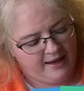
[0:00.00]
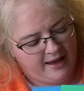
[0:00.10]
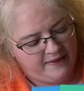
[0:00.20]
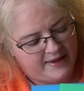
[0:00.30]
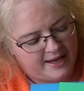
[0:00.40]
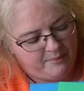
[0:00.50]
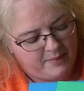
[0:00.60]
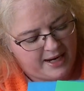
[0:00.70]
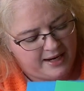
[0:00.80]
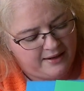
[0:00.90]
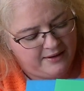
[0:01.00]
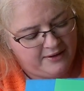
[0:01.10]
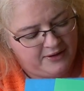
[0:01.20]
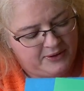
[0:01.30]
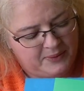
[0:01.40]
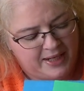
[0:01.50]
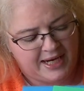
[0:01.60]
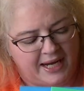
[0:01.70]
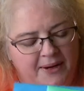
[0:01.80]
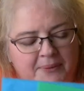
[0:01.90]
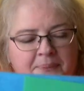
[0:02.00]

and that made 3.